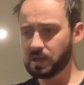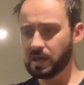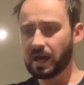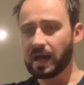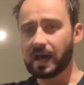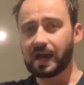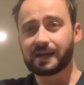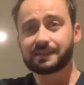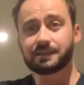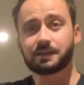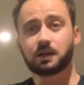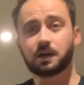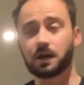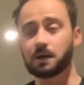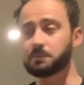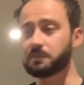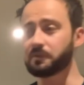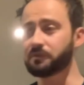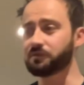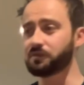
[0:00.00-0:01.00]
And
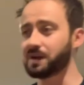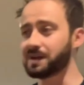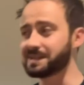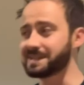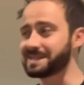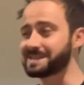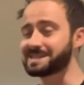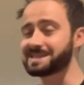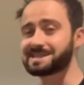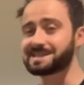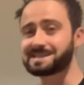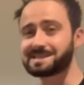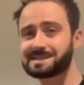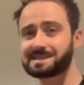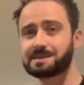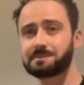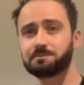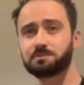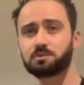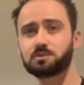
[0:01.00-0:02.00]
I'm afraid it's as
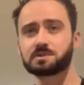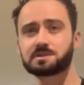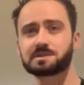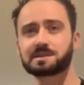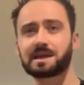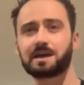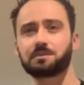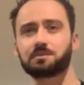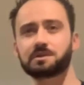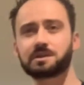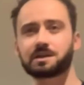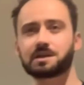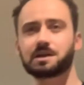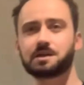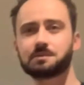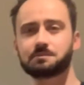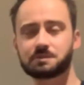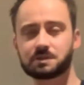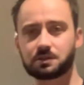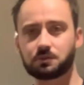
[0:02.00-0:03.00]
simple as that when it
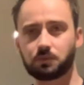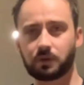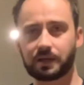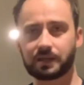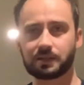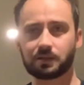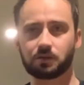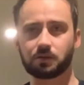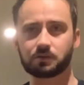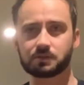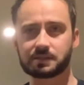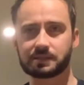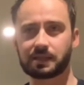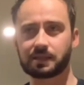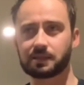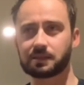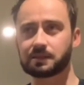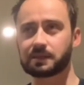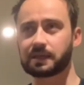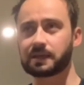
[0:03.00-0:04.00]
comes to weight loss and
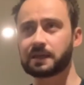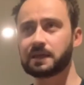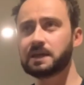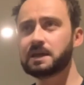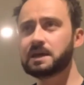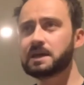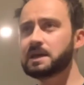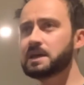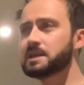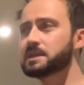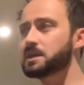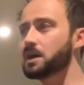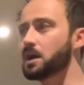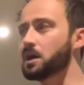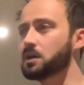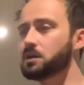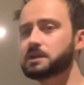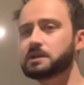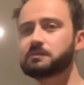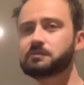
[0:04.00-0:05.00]
anything. The
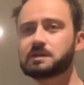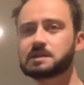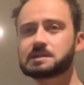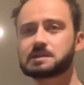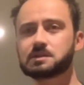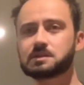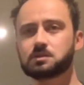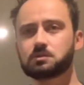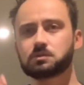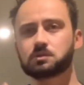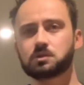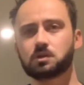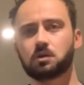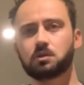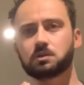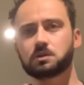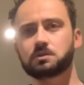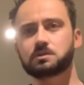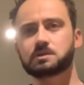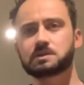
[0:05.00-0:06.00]
only reason you're
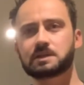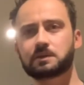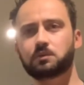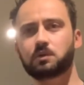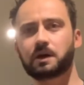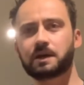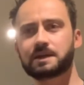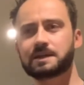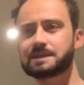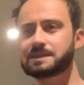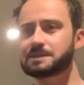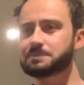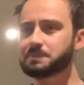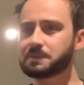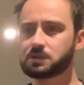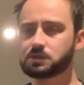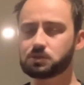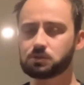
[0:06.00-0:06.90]
not losing weight is because